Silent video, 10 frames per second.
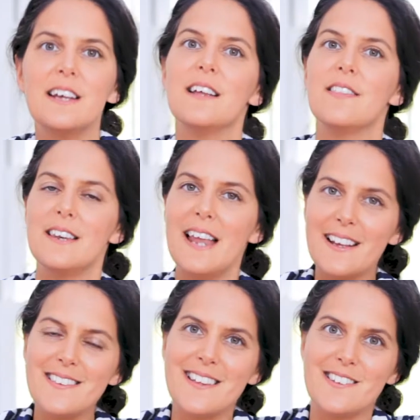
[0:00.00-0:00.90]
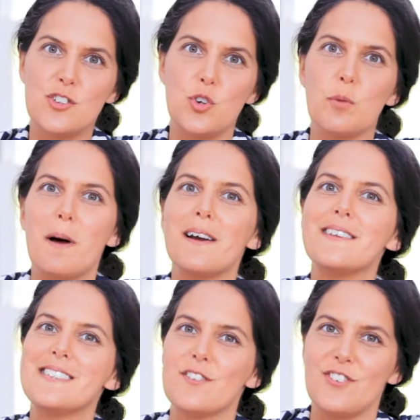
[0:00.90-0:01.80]
The next thing to talk about
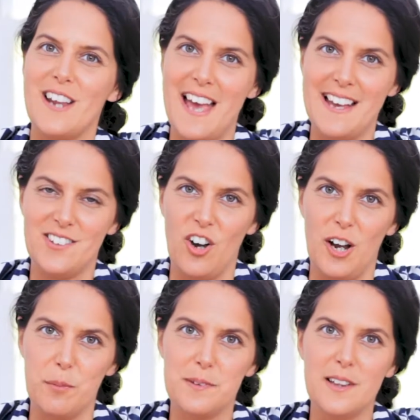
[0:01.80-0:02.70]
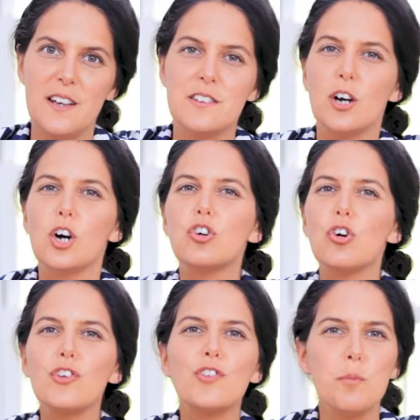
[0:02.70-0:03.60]
is different hair types. So
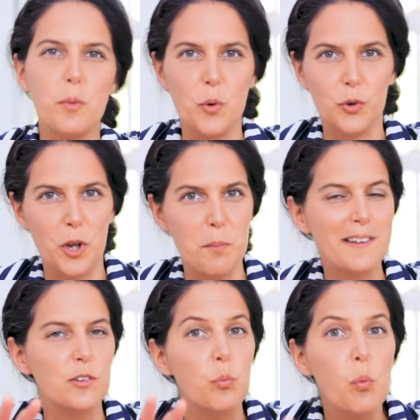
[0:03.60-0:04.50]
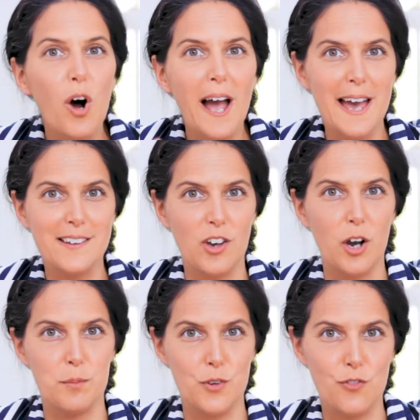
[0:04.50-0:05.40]
across the board, no matter what hair
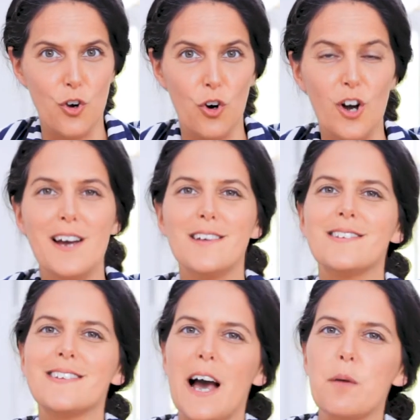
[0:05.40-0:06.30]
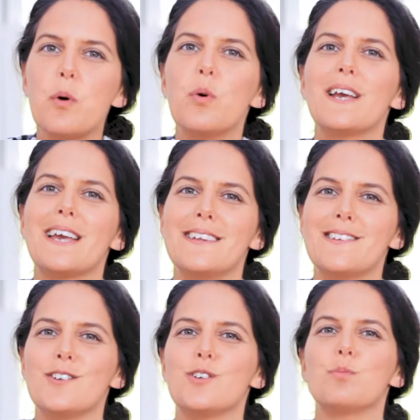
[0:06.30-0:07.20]
type you've got, scalp cooling is
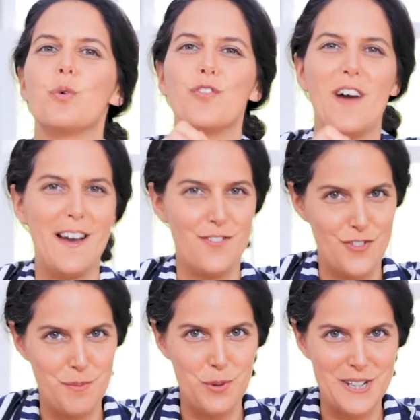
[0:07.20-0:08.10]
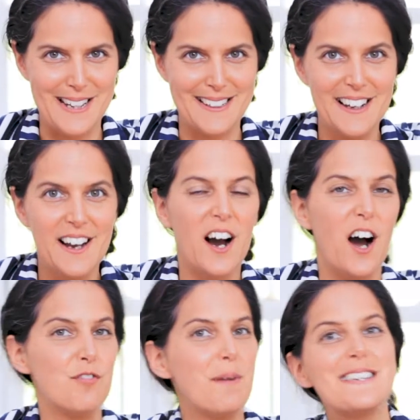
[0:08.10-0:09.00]
suitable for everybody.
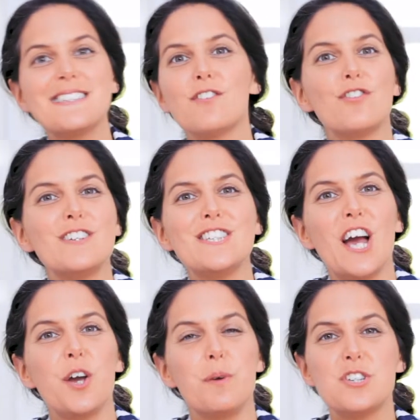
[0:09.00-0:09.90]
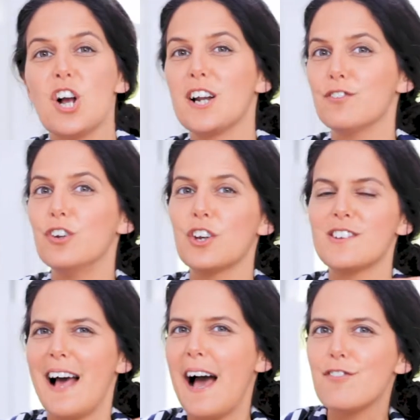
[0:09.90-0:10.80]
I've made another video which kind of looks
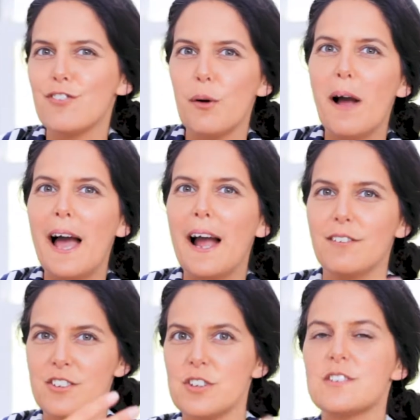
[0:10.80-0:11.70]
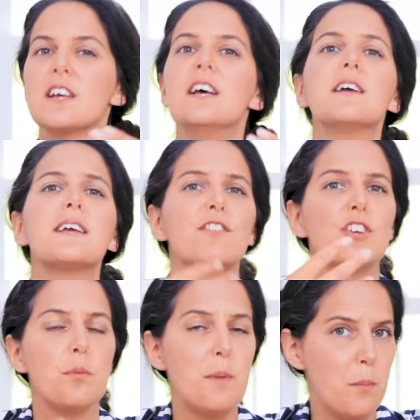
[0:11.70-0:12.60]
at afro hair and just giving
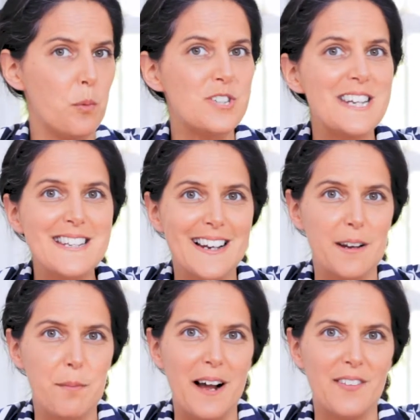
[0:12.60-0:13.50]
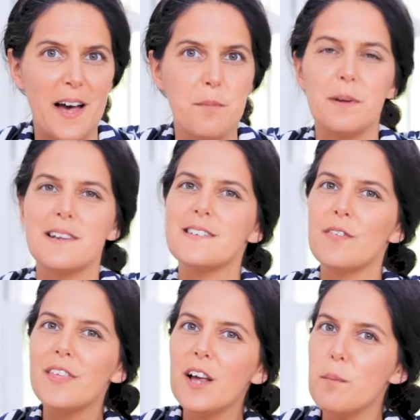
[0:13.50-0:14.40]
you a bit more detail about that, but it's
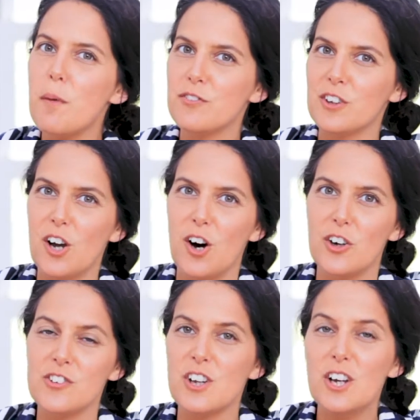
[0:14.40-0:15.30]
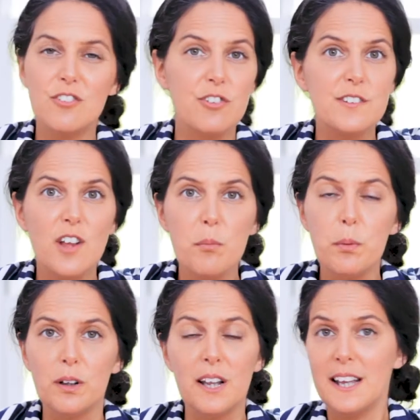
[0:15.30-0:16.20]
something I'm often asked. For
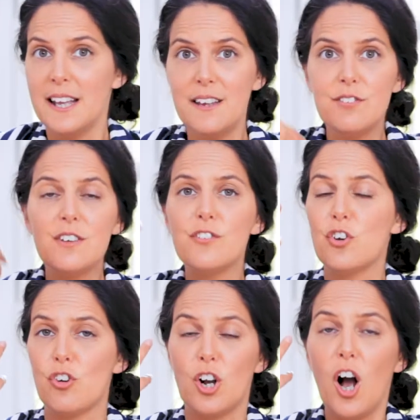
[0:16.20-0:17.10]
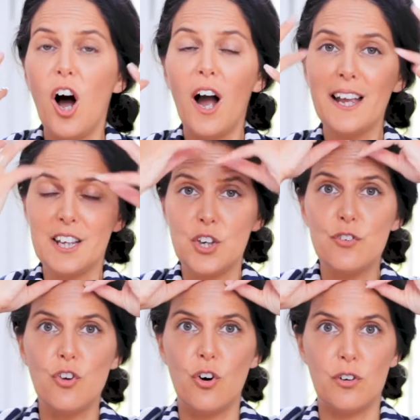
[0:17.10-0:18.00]
example, even if you're a guy and
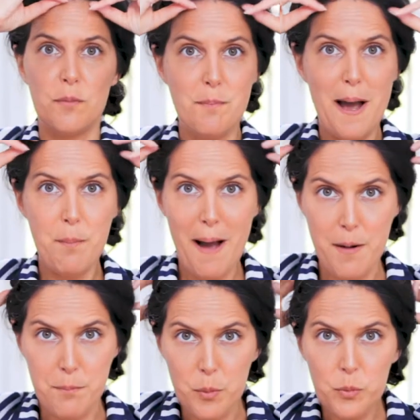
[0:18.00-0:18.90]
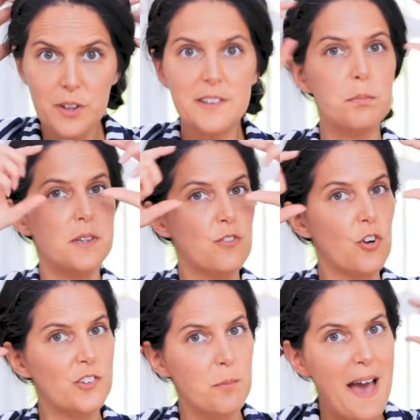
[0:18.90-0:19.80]
you've got male pattern baldness but you've
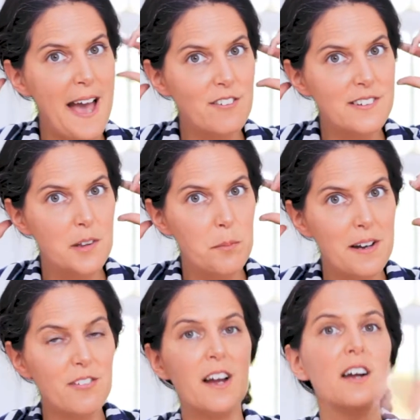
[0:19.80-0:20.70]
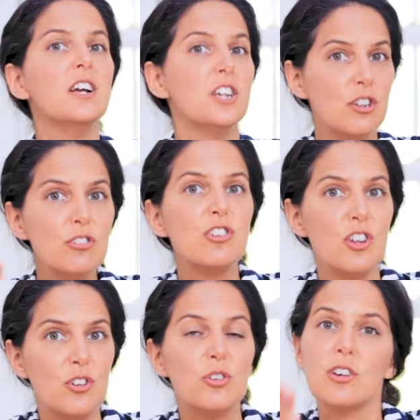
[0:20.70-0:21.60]
got some hair in some area, you
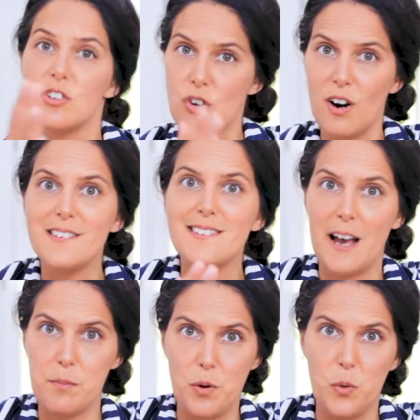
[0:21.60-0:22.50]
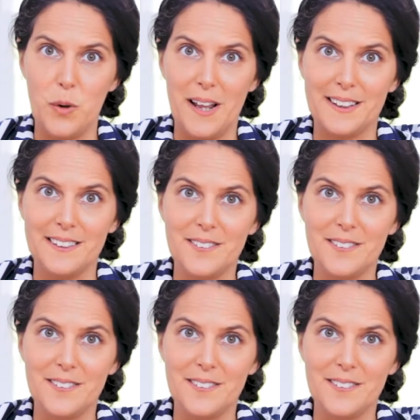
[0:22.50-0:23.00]
too can try scalp cooling.